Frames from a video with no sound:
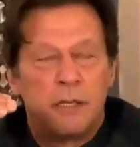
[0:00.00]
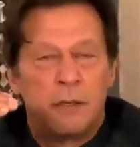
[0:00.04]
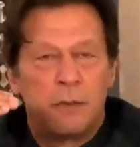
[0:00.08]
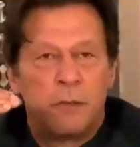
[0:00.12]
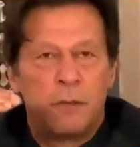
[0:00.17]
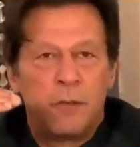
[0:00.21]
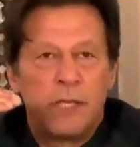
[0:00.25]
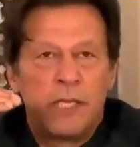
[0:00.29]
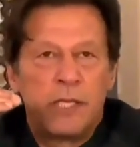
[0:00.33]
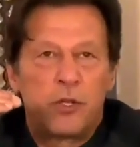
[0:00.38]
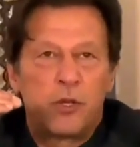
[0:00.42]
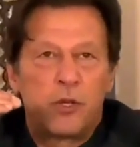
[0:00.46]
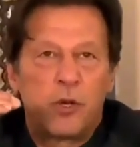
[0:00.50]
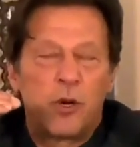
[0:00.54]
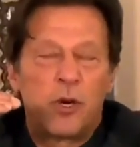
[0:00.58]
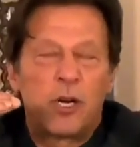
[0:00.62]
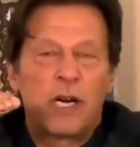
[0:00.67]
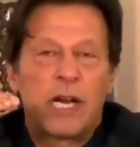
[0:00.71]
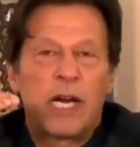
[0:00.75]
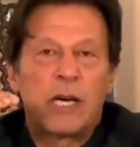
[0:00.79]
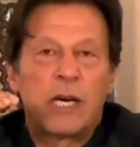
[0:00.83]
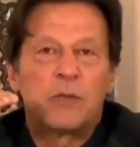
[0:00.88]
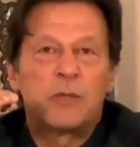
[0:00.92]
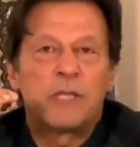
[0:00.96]
We
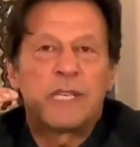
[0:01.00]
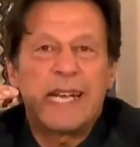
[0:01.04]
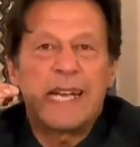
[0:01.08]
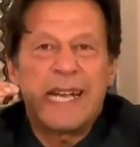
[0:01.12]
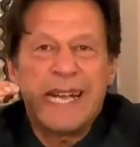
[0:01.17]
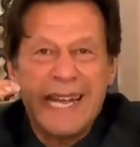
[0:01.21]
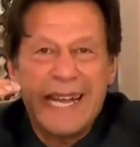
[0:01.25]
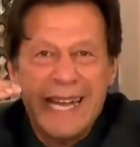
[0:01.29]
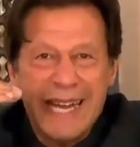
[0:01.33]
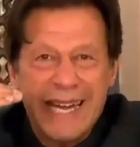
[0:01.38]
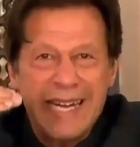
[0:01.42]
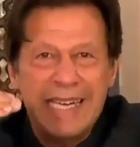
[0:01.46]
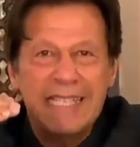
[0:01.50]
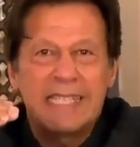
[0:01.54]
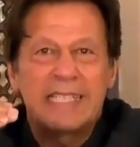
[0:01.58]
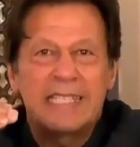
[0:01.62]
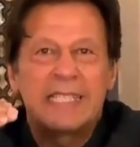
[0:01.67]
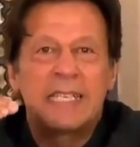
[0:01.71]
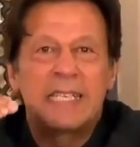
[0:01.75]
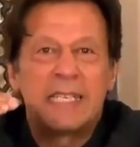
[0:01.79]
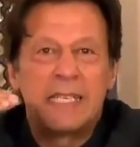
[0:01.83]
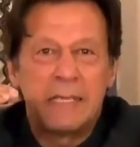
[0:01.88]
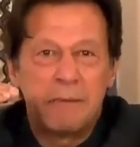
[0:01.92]
doled out $8